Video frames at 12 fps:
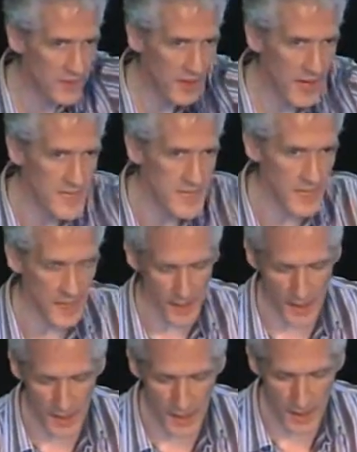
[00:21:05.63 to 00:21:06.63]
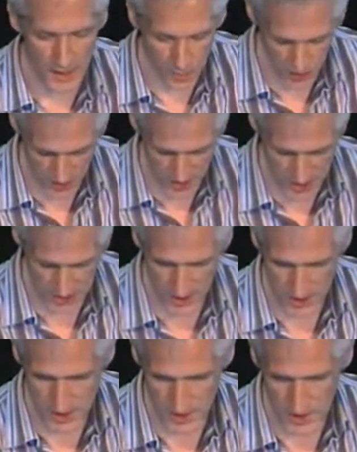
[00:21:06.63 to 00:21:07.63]
an idea and move it to
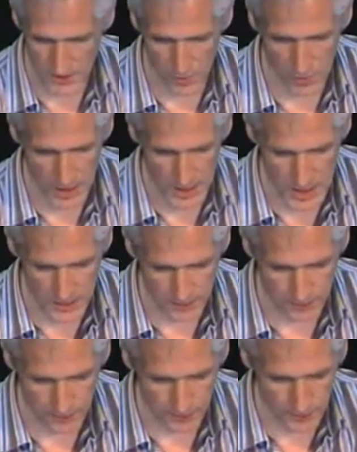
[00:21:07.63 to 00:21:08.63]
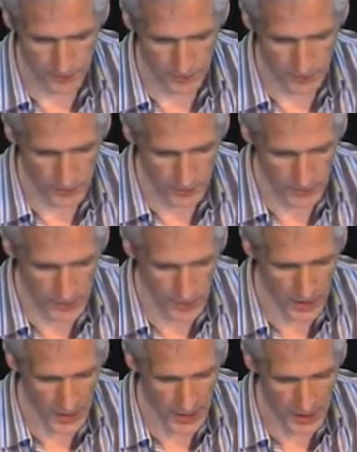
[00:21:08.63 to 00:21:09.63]
a, to a different place.
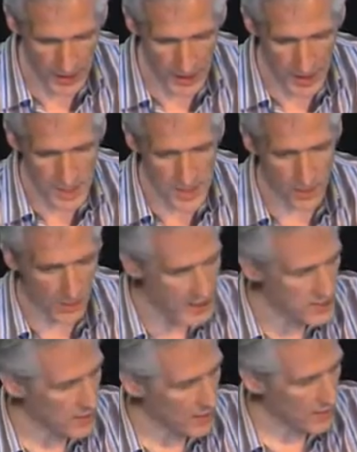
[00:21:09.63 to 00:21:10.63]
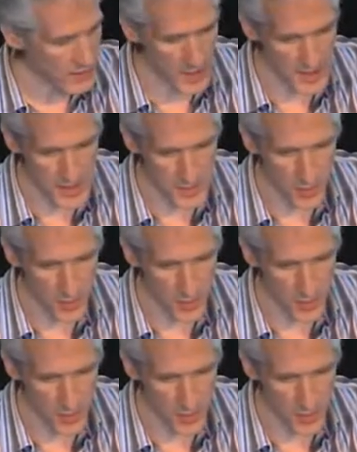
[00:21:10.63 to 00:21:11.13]
Okay, so I, I recommend his